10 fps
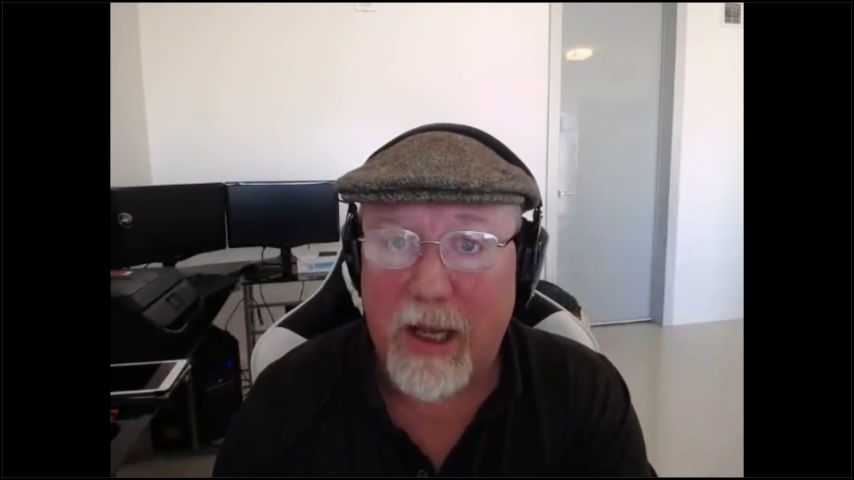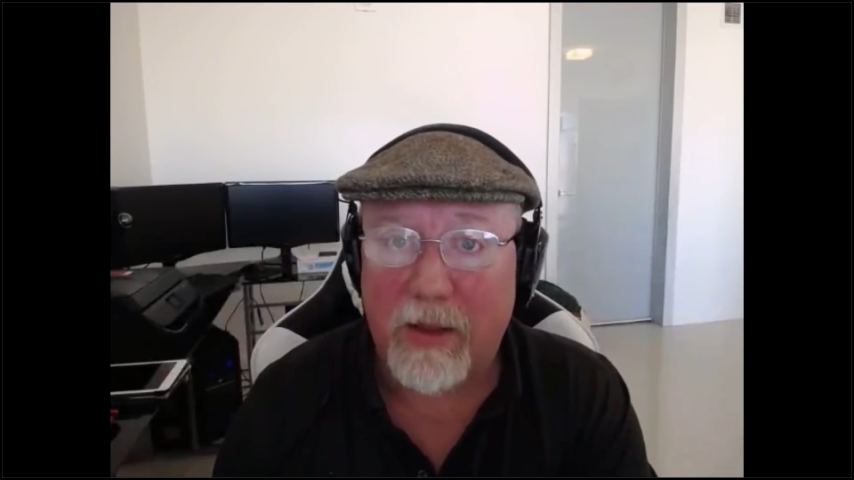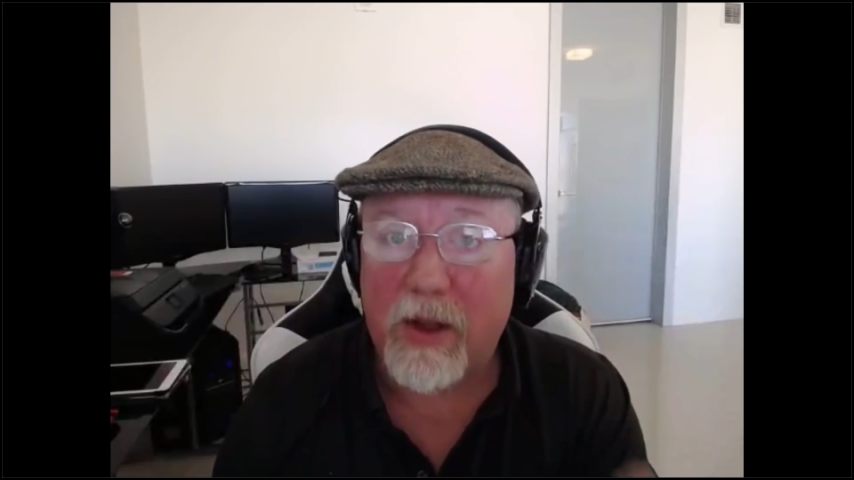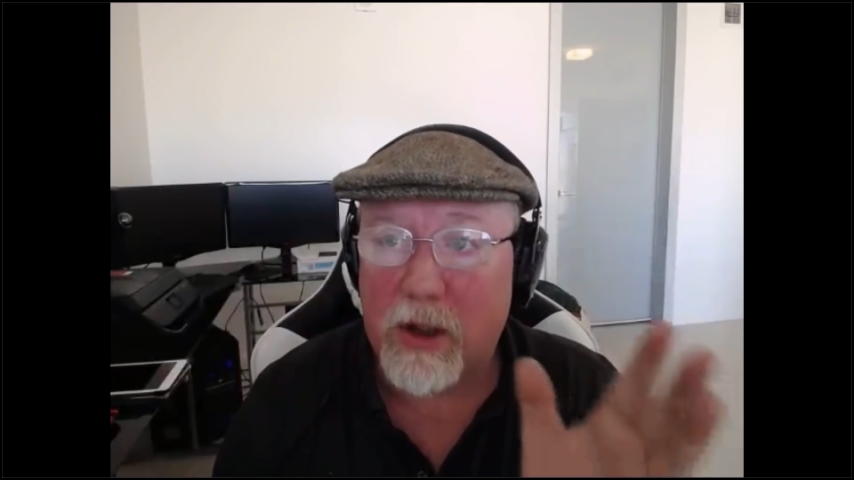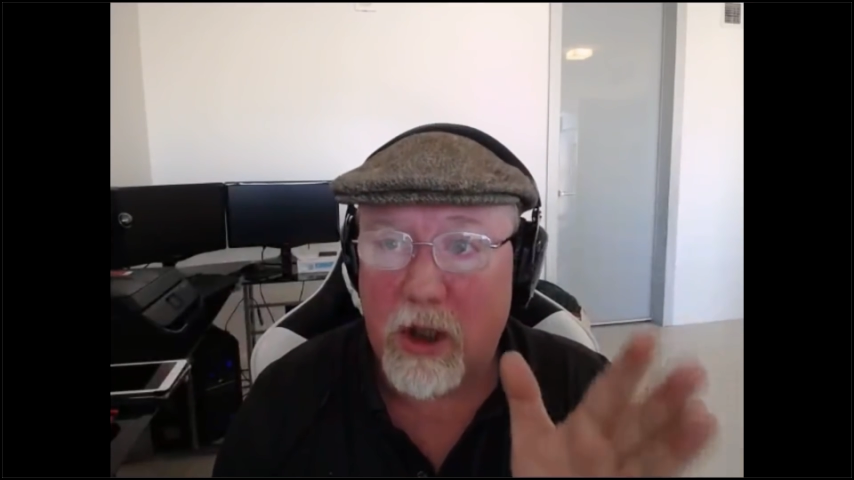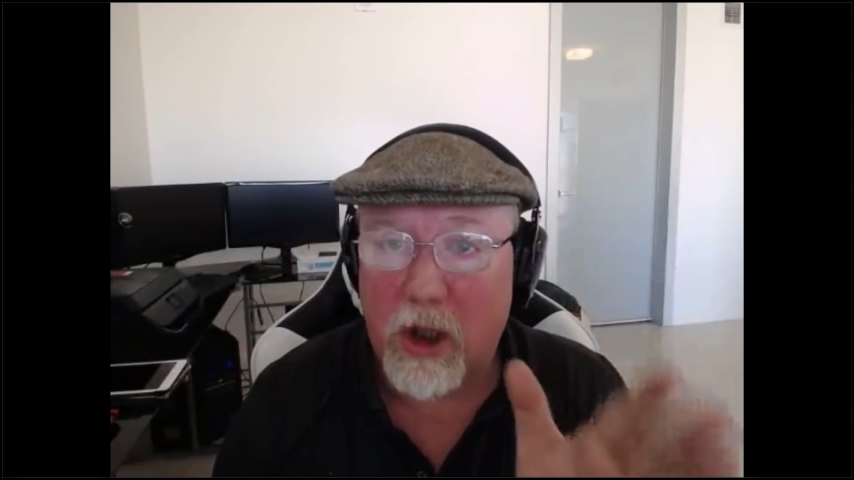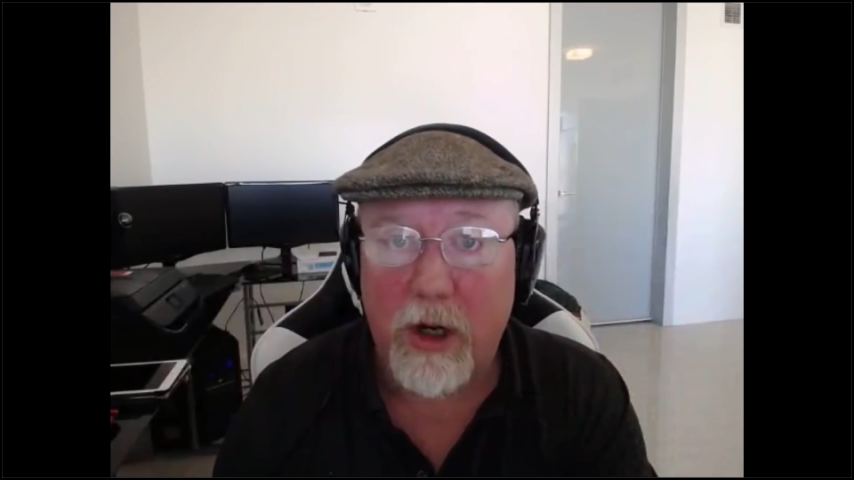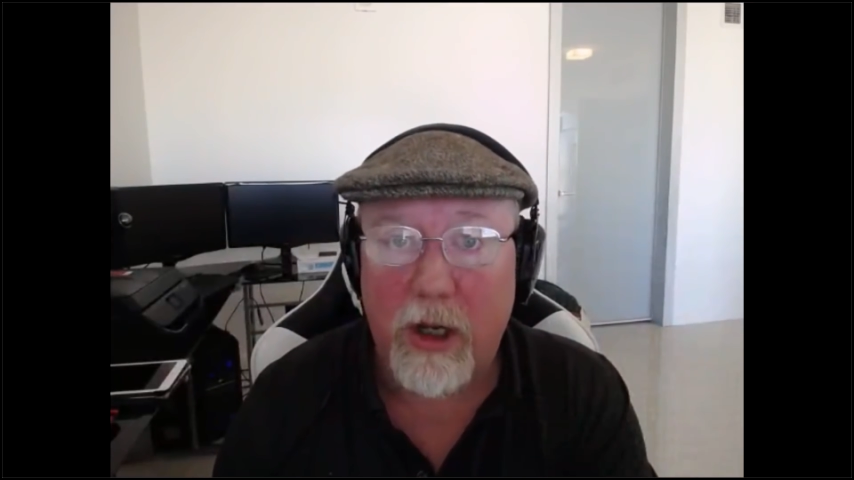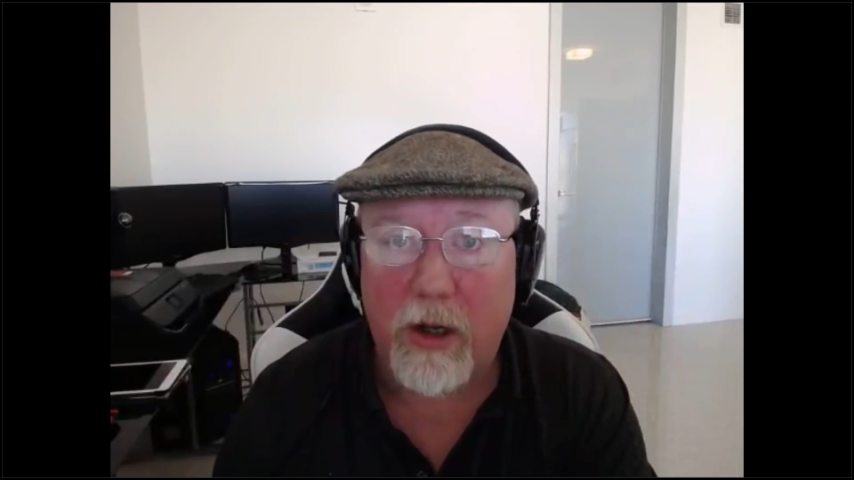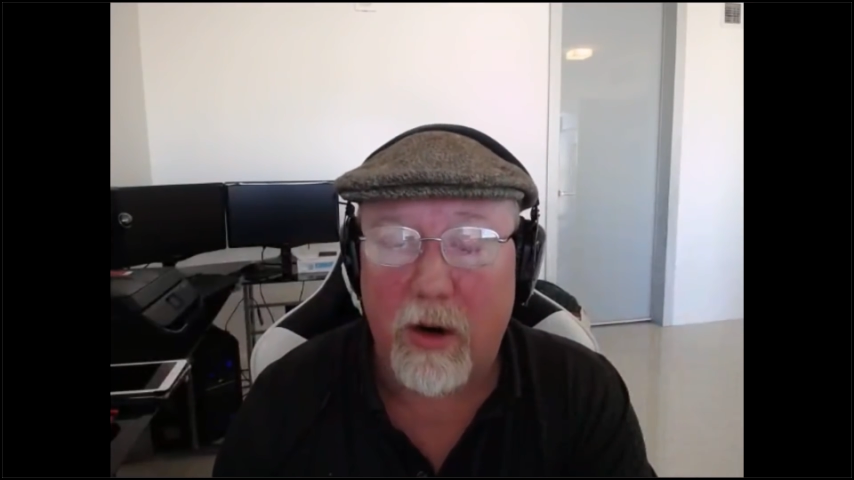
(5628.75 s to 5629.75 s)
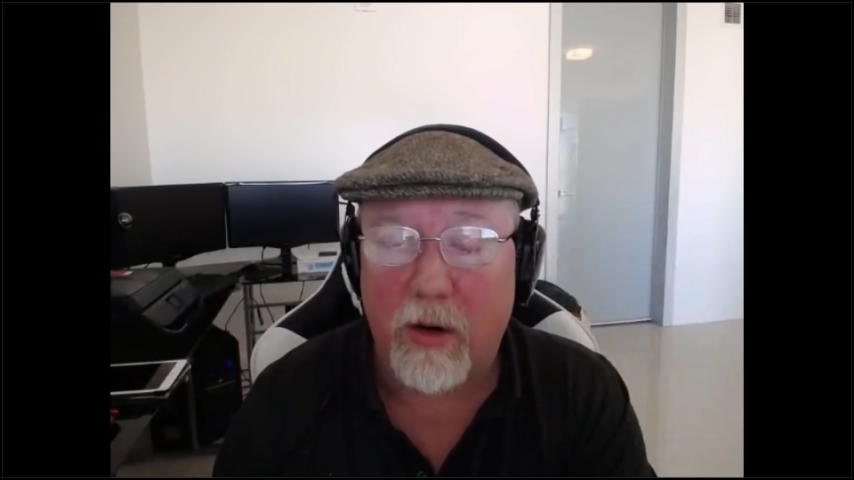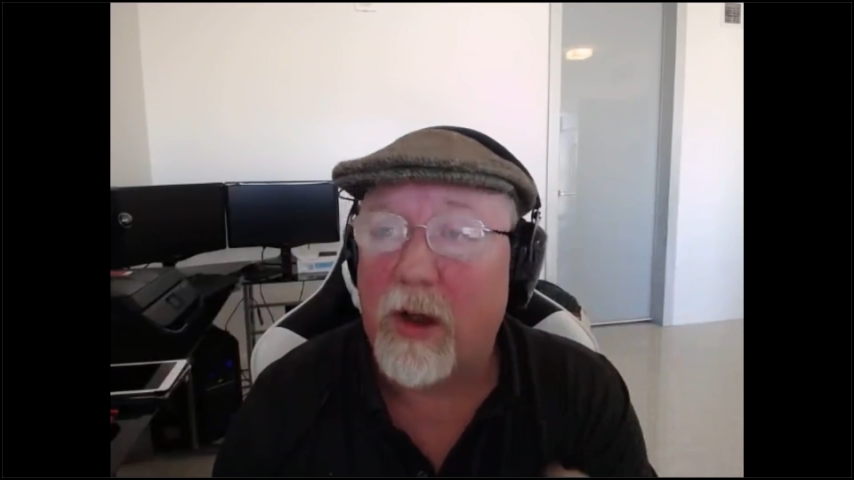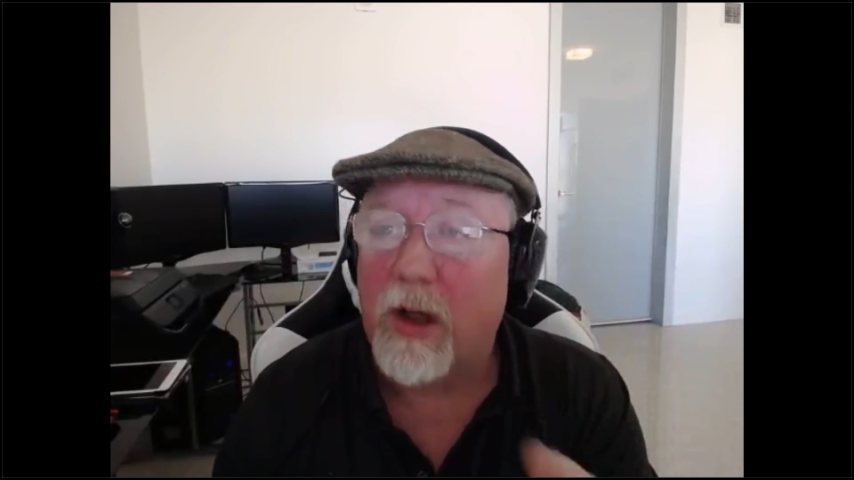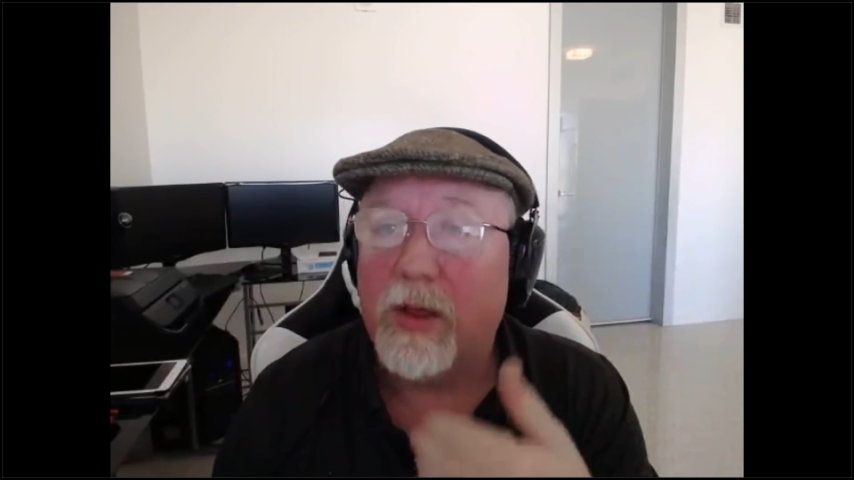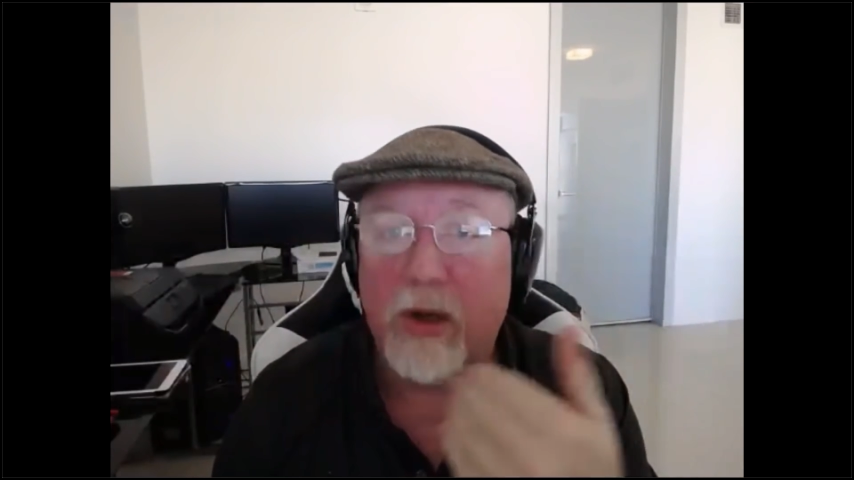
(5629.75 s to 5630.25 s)
because again, there's a
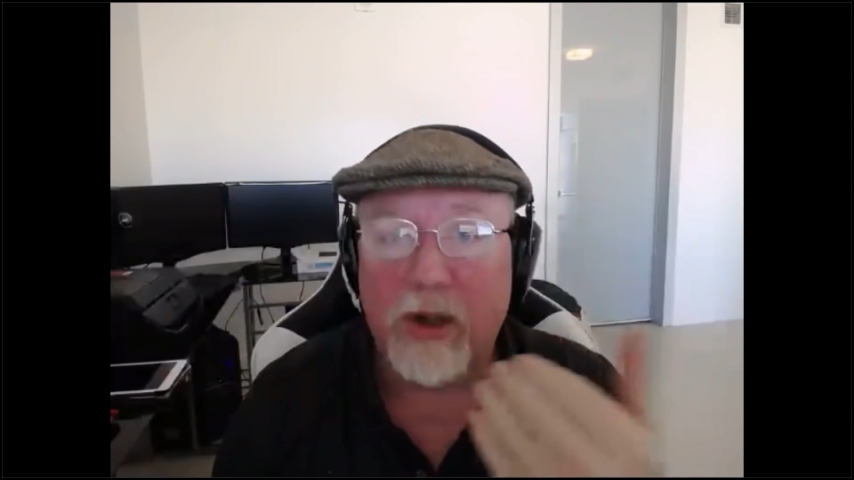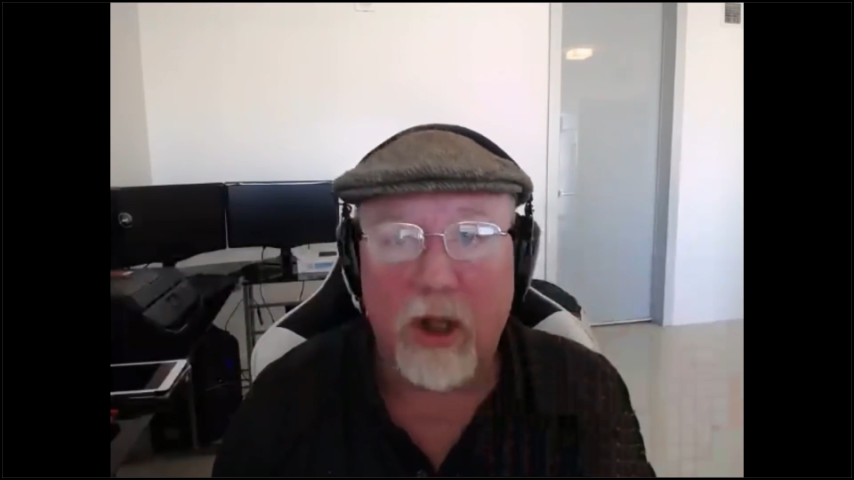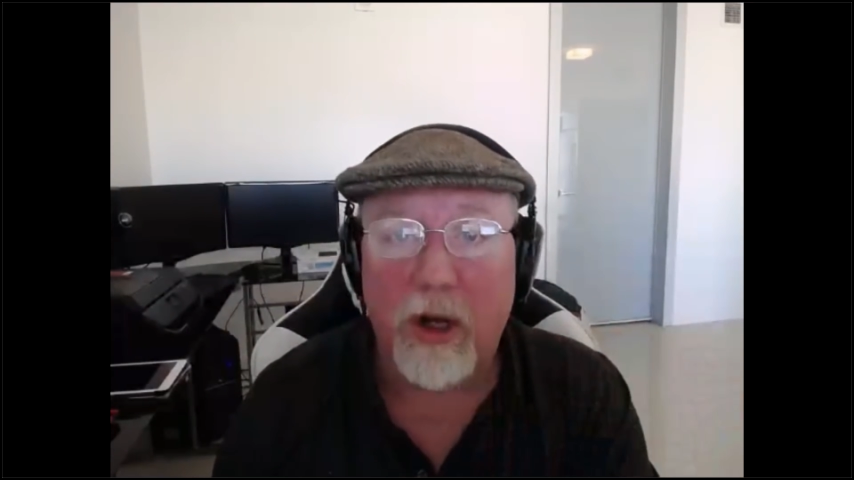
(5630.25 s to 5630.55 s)
learning curve.